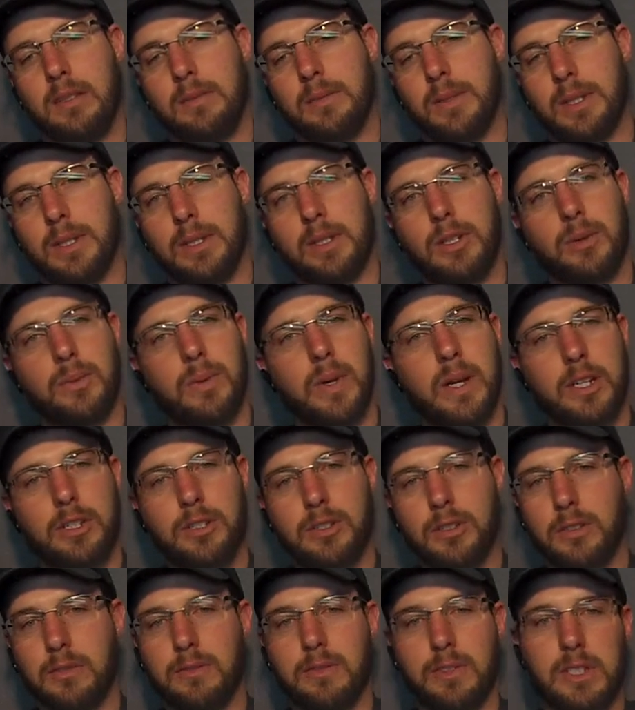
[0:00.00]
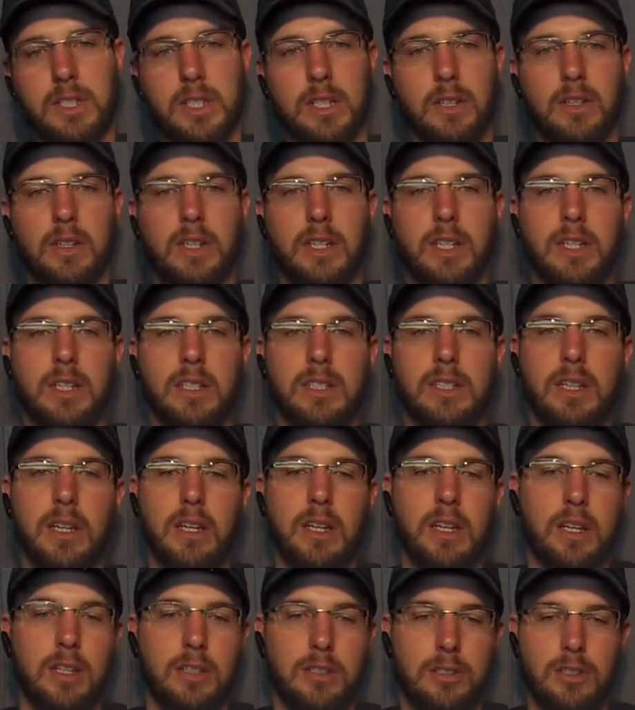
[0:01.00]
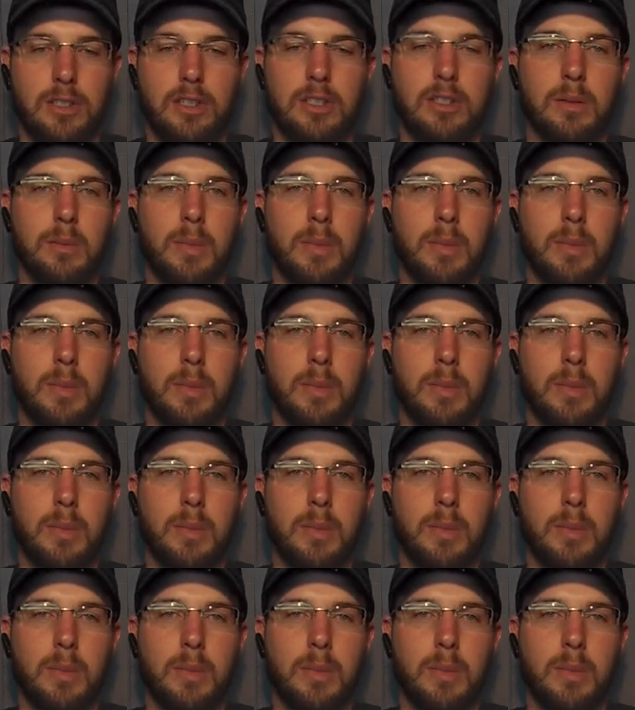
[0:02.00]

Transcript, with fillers: the correctional facilities, just